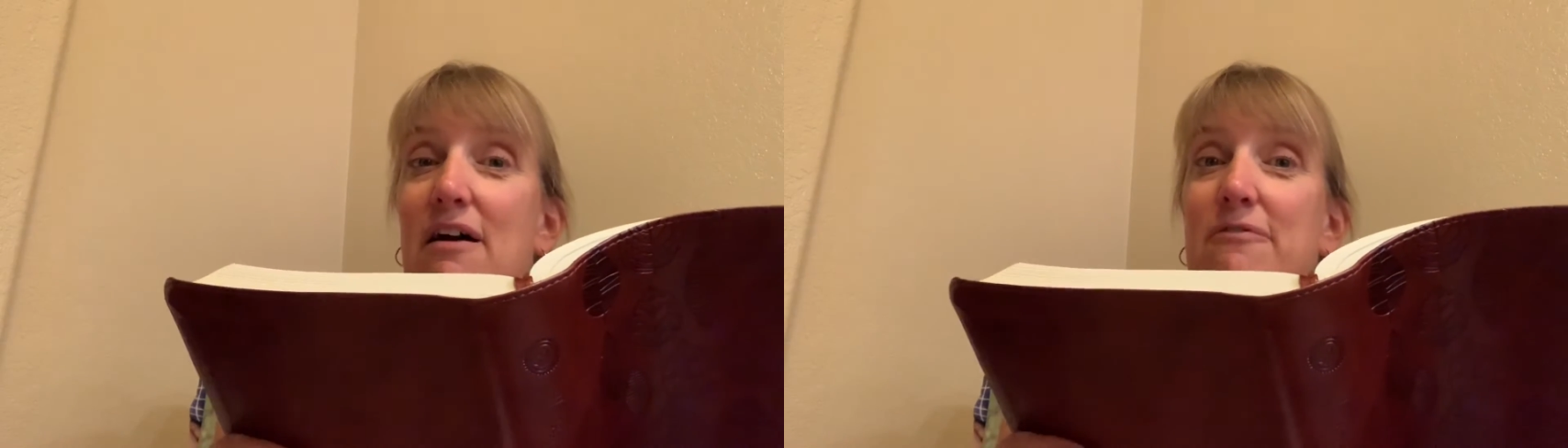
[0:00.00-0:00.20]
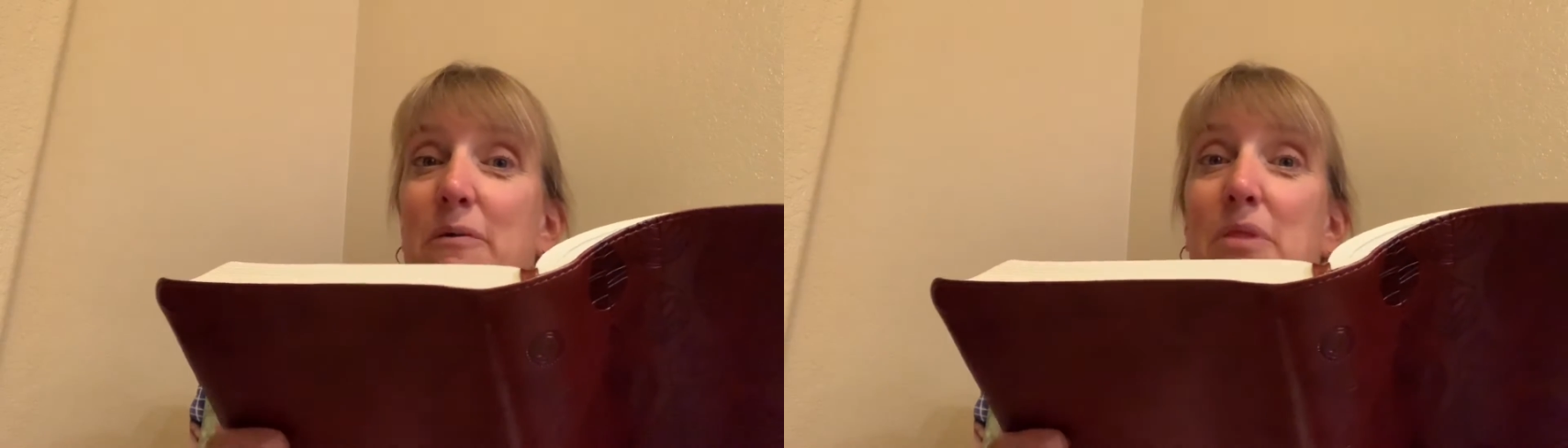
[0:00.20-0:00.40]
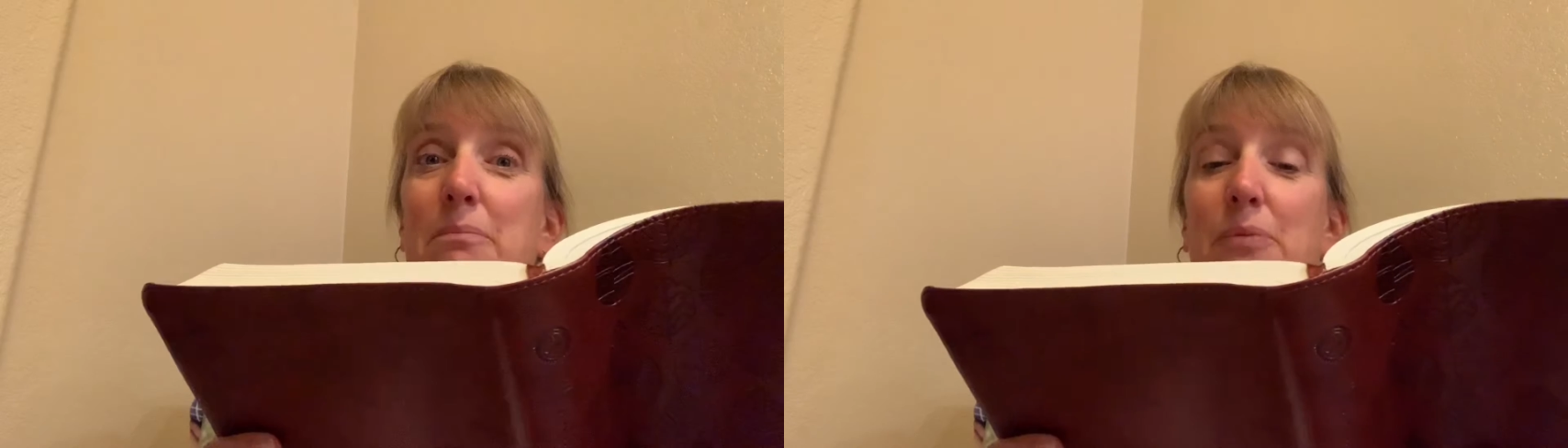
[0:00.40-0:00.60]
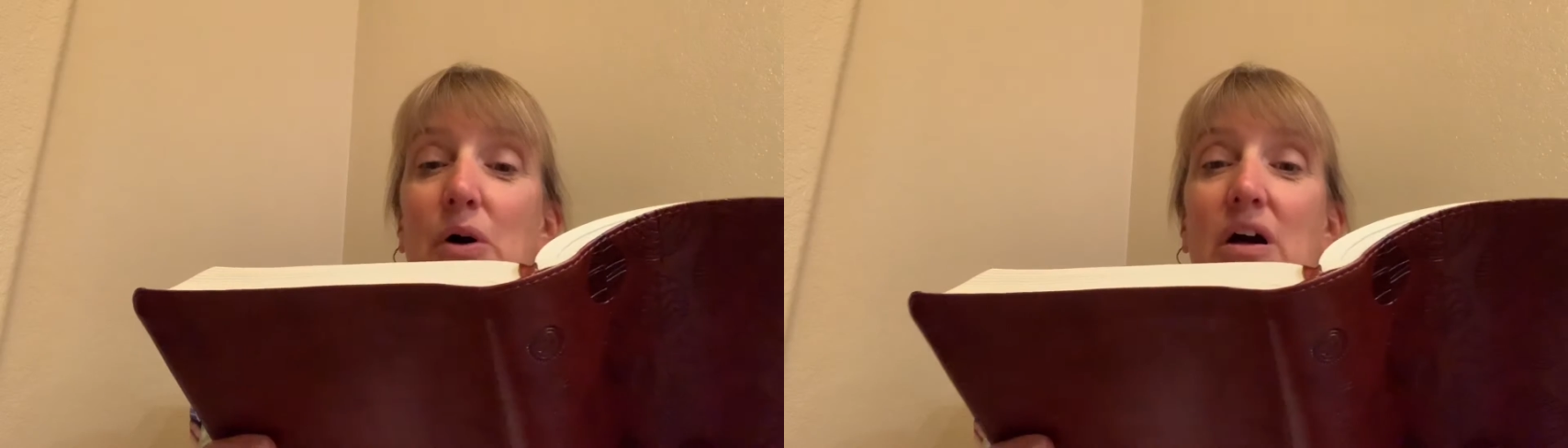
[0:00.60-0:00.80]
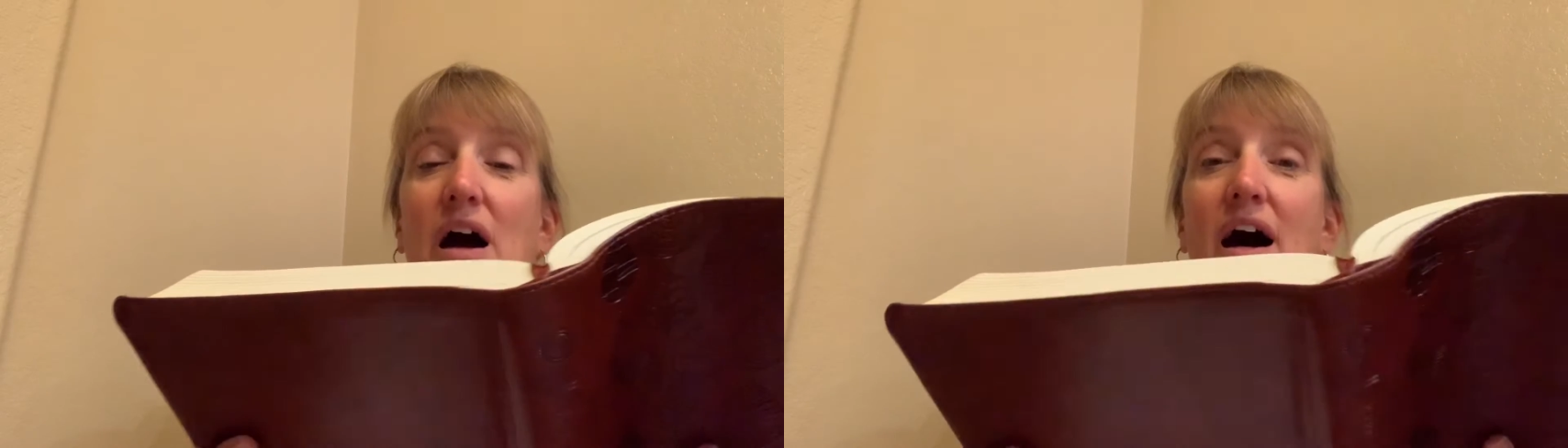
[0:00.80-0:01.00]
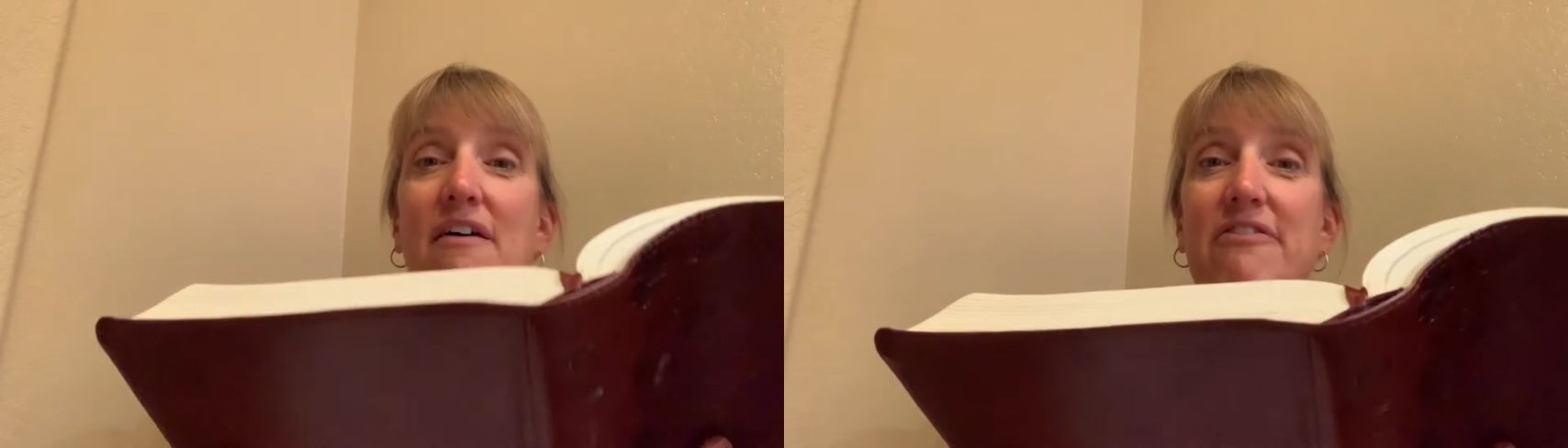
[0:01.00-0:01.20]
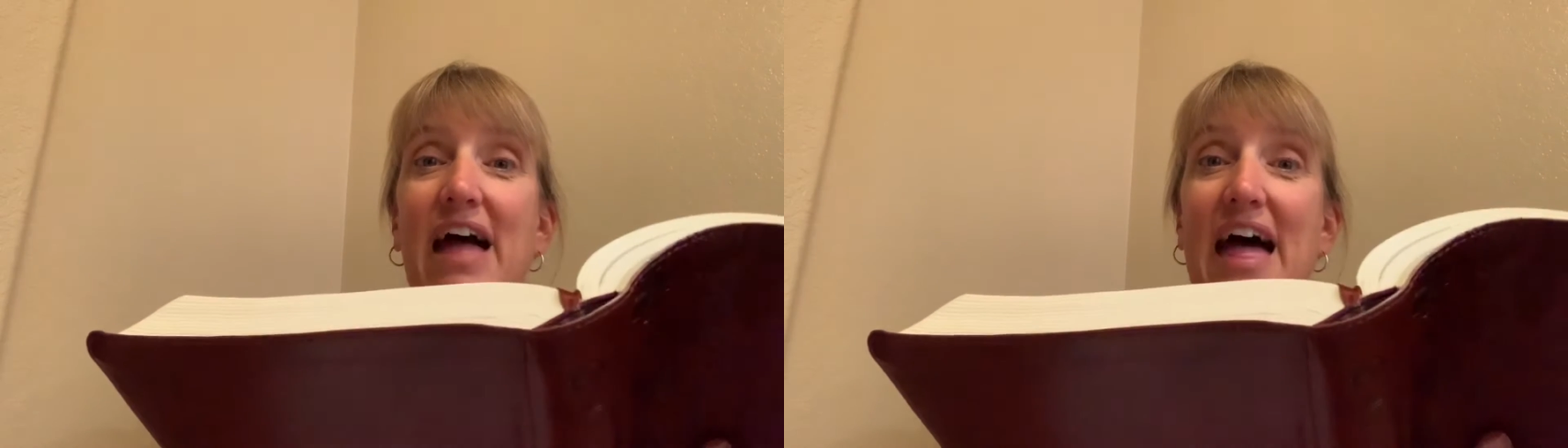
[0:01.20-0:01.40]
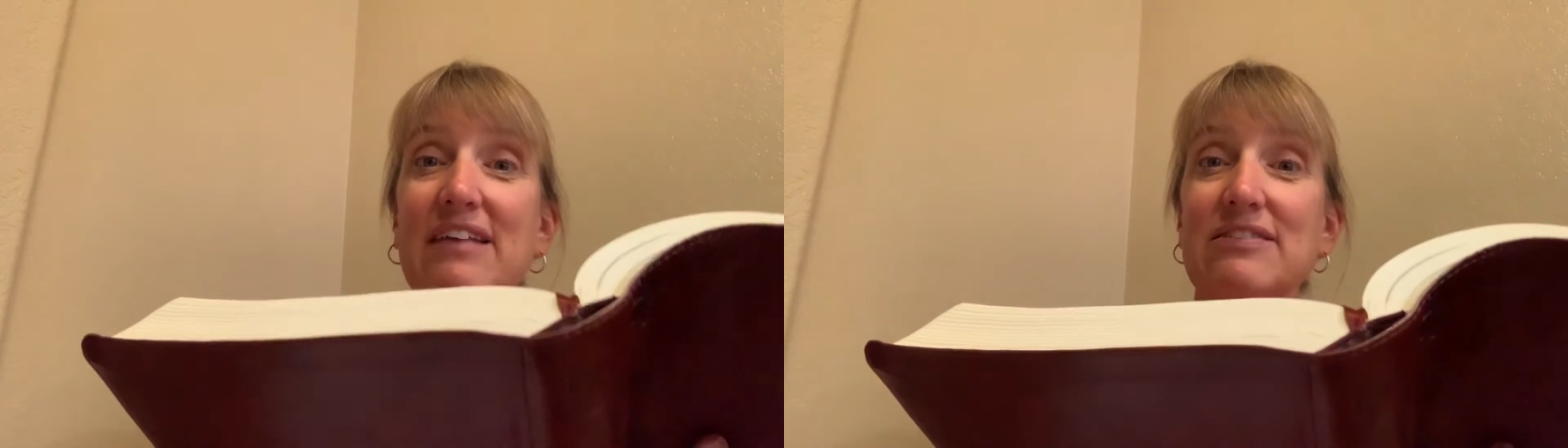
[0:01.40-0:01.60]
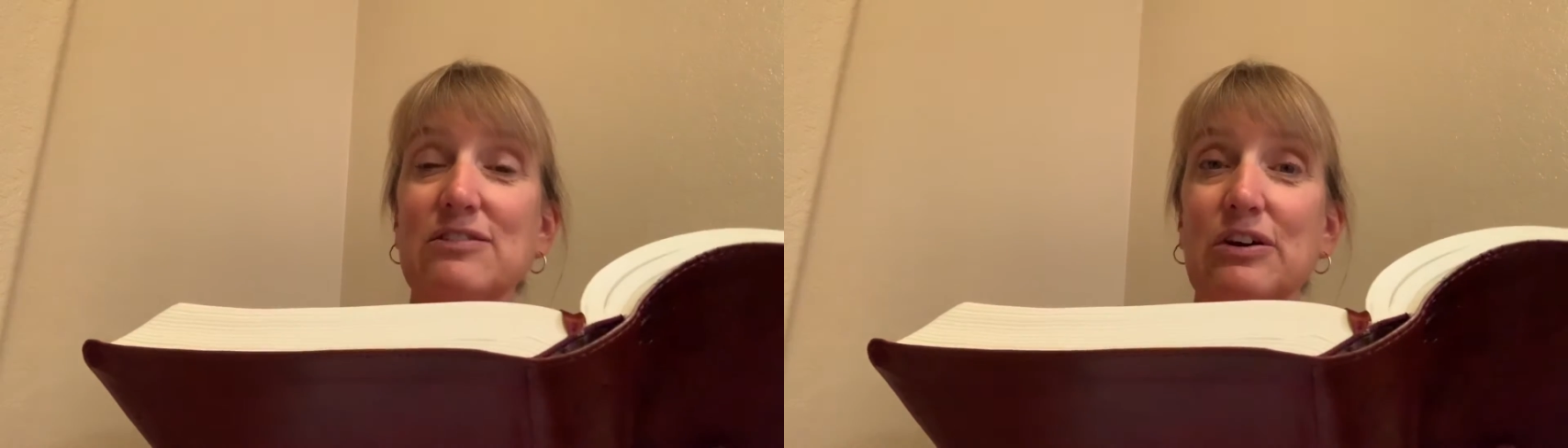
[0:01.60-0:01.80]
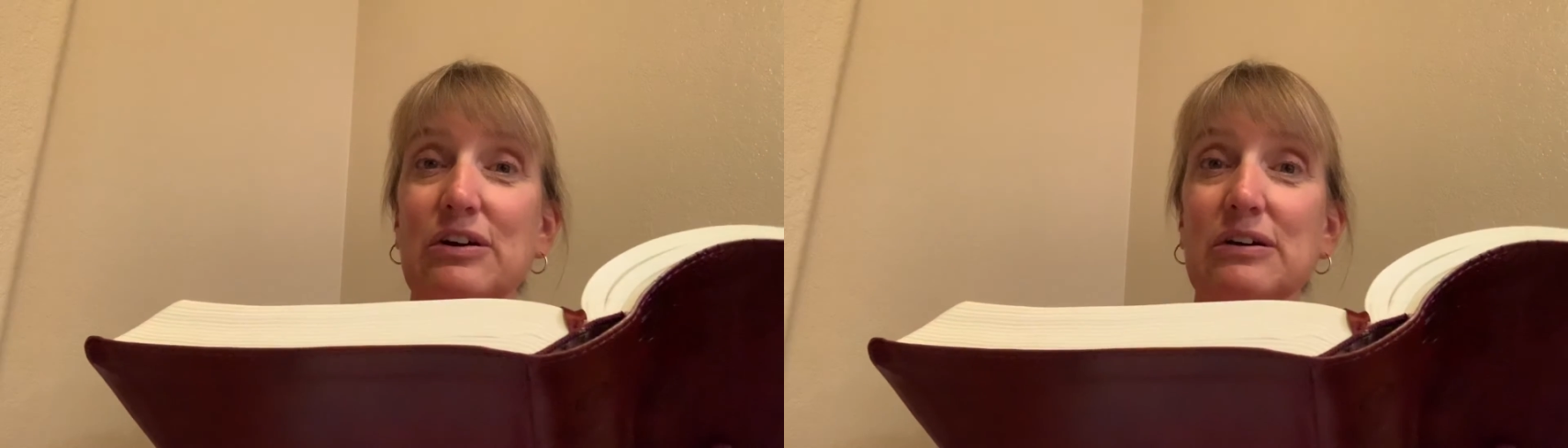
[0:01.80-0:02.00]
from the book of
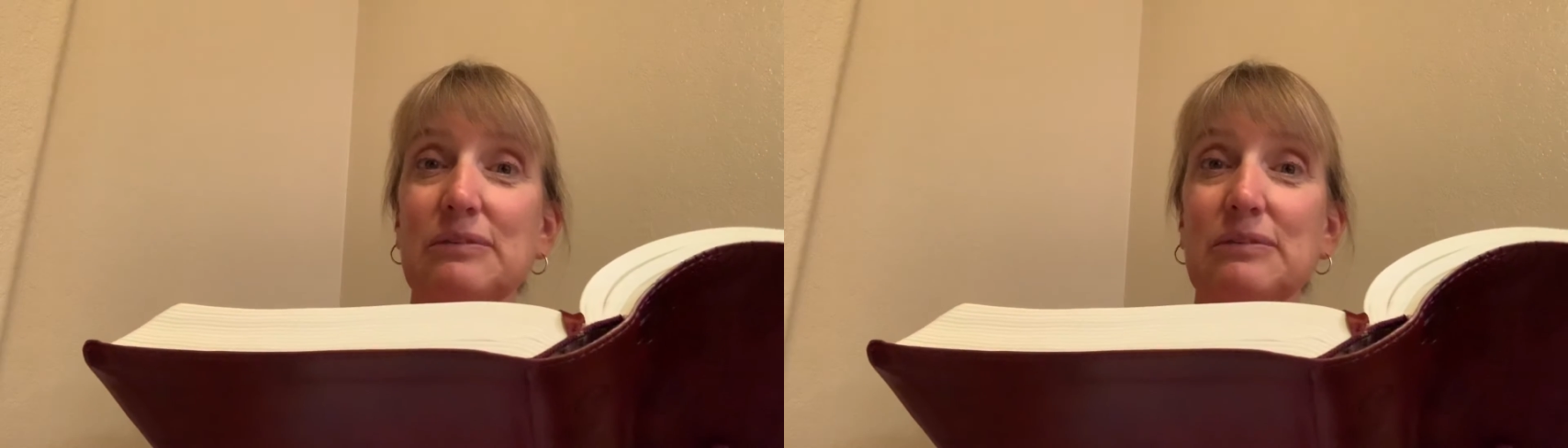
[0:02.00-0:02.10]
Esther.